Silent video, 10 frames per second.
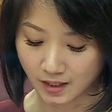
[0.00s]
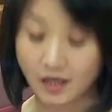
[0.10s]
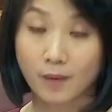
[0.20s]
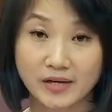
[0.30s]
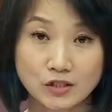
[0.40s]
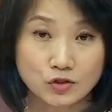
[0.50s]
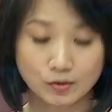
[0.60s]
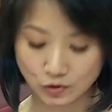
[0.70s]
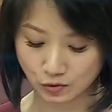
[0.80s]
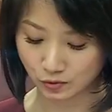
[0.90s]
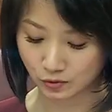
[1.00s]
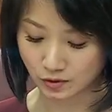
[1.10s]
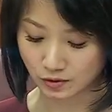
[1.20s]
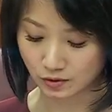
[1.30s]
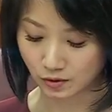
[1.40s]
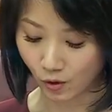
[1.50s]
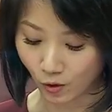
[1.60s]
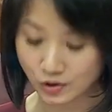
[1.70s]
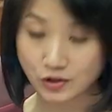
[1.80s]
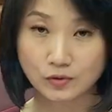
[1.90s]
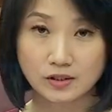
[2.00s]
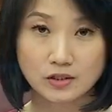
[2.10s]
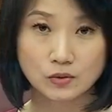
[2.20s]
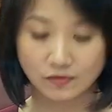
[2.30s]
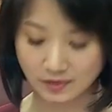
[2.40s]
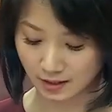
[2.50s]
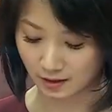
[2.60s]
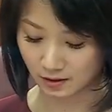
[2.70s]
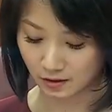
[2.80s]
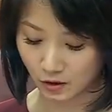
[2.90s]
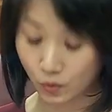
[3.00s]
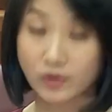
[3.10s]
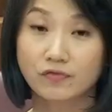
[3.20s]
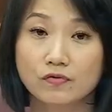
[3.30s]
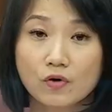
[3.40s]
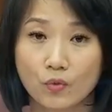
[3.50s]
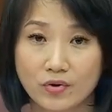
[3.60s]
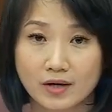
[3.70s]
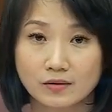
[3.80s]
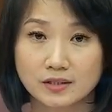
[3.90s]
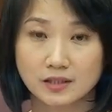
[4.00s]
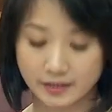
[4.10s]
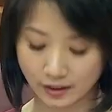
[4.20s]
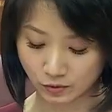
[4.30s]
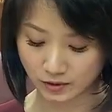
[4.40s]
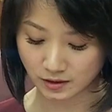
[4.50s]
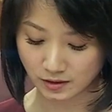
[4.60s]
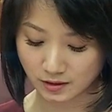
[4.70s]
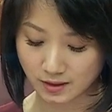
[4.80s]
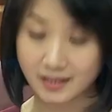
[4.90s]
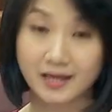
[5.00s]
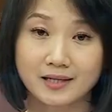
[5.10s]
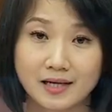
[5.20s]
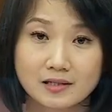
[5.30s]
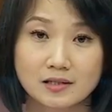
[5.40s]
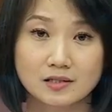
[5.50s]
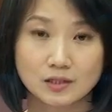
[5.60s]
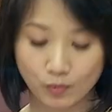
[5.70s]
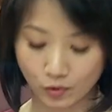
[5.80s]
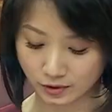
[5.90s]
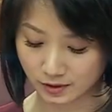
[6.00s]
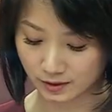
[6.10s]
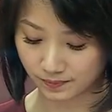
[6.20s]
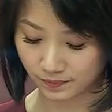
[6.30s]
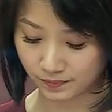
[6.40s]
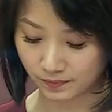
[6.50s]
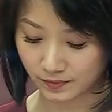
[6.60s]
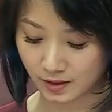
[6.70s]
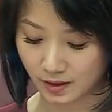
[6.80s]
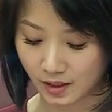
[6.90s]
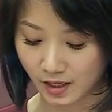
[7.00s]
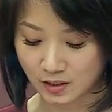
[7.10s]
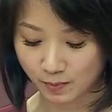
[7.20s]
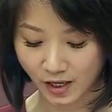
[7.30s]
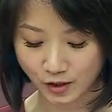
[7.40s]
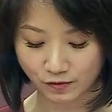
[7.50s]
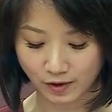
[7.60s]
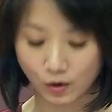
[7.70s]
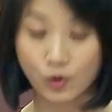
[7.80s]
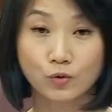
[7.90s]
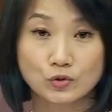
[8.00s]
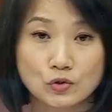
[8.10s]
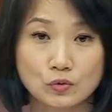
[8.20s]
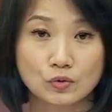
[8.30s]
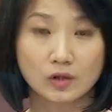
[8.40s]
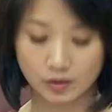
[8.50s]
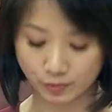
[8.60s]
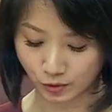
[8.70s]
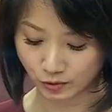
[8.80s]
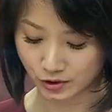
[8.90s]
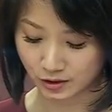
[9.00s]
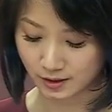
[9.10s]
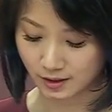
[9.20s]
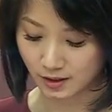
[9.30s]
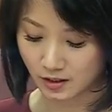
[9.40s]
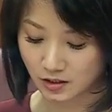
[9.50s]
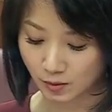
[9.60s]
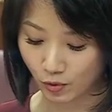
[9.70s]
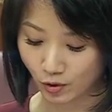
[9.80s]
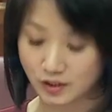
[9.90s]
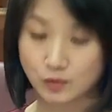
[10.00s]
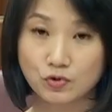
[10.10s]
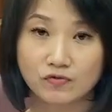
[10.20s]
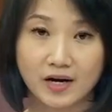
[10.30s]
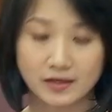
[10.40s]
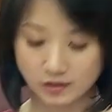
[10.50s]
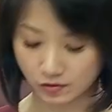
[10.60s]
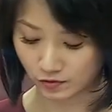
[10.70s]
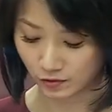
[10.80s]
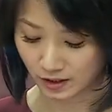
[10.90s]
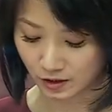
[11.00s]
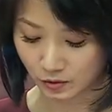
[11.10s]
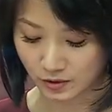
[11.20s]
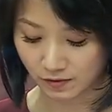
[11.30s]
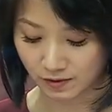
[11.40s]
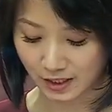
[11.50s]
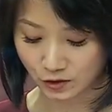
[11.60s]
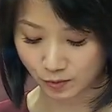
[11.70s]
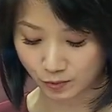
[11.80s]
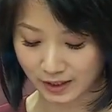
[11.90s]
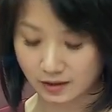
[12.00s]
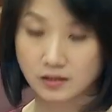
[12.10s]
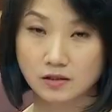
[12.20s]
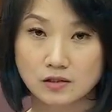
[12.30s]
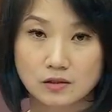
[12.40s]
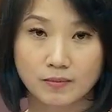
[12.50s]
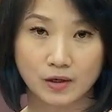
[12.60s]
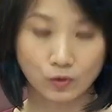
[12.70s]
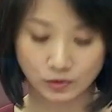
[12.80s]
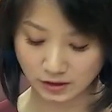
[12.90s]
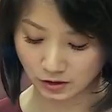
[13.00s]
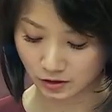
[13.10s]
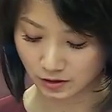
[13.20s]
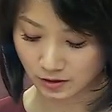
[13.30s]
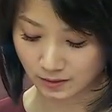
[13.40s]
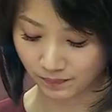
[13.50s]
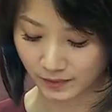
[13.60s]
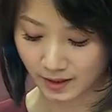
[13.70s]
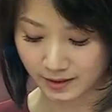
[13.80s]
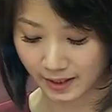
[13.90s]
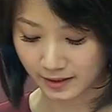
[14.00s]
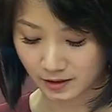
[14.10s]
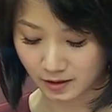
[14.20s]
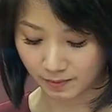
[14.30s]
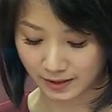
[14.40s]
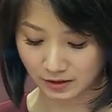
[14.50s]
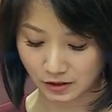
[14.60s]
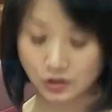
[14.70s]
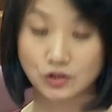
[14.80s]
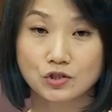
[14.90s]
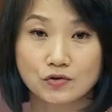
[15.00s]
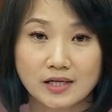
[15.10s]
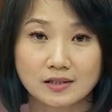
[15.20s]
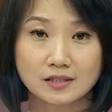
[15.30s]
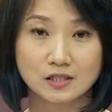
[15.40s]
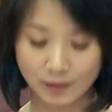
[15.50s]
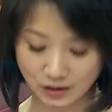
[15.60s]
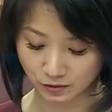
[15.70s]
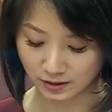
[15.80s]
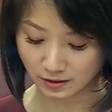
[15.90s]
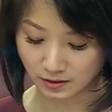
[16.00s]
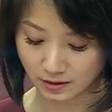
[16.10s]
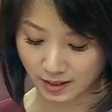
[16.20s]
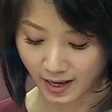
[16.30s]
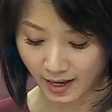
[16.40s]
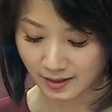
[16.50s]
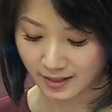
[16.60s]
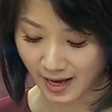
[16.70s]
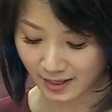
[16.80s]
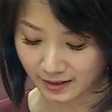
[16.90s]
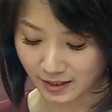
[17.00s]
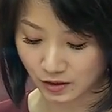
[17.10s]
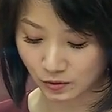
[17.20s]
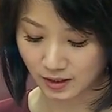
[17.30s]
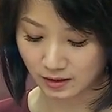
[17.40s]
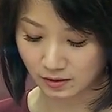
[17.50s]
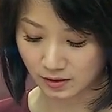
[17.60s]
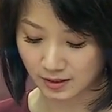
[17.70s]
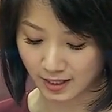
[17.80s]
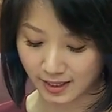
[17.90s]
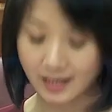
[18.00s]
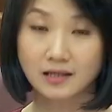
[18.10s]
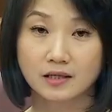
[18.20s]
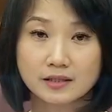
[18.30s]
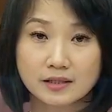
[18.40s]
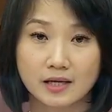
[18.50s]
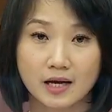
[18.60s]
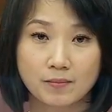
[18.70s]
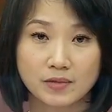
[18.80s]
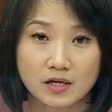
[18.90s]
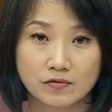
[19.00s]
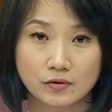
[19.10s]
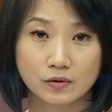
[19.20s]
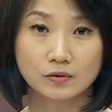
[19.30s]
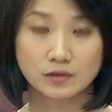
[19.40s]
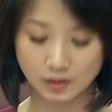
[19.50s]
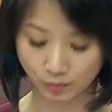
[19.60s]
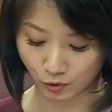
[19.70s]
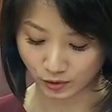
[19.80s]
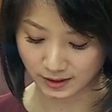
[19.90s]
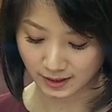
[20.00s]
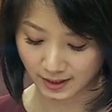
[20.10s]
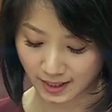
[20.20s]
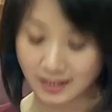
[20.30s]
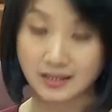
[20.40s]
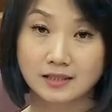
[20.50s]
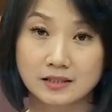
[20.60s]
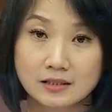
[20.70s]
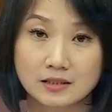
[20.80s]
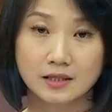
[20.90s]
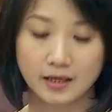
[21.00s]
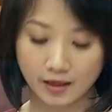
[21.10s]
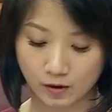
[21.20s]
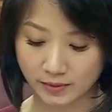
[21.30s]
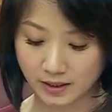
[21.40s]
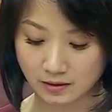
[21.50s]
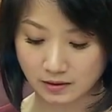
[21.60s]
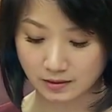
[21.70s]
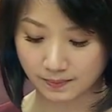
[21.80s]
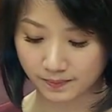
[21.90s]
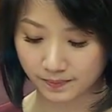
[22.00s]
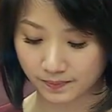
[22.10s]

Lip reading: In our mainstream schools, all students with SEN, with or without a diagnosis, can get support. As part of our whole school approach, support is provided through inclusive classroom practices by all teachers, guided by teachers trained in special needs and allied educators in learning and behavioral support, AEDs, LBS.